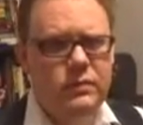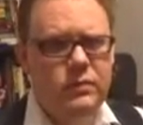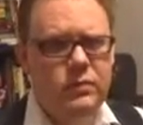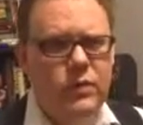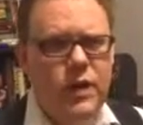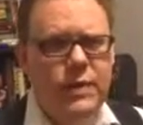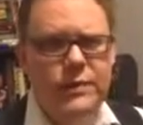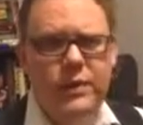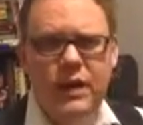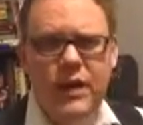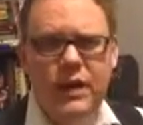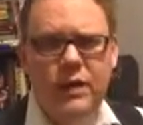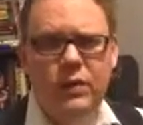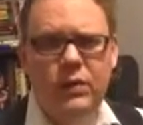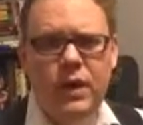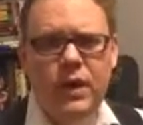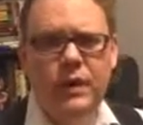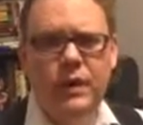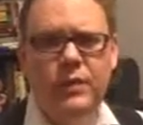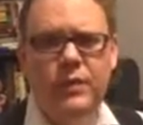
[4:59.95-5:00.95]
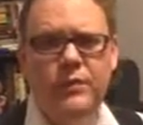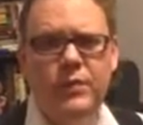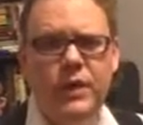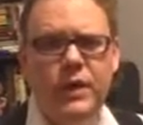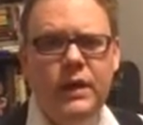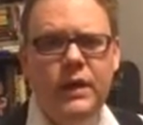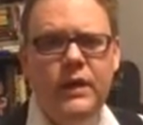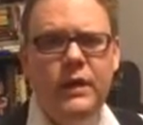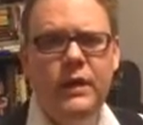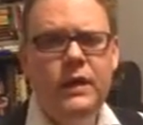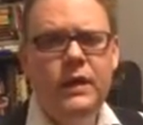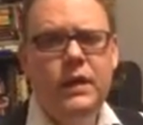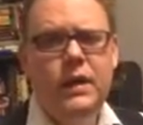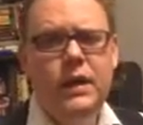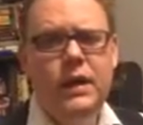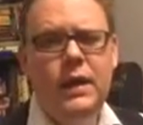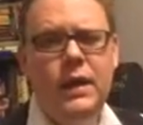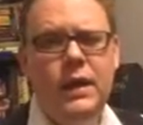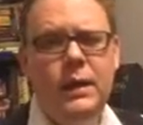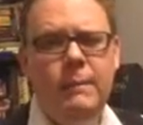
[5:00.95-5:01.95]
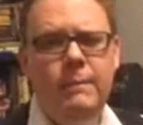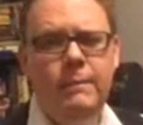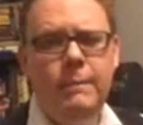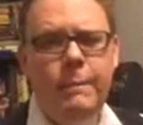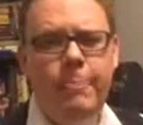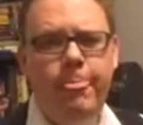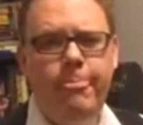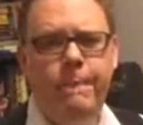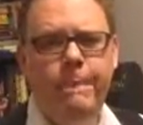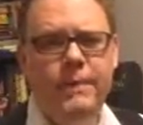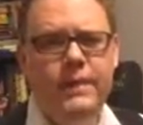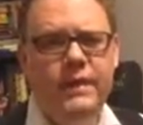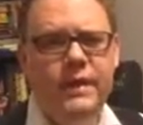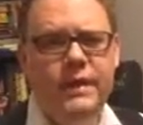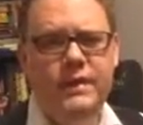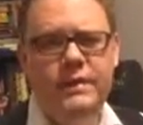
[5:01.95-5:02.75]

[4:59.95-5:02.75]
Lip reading: wrap your head around, but But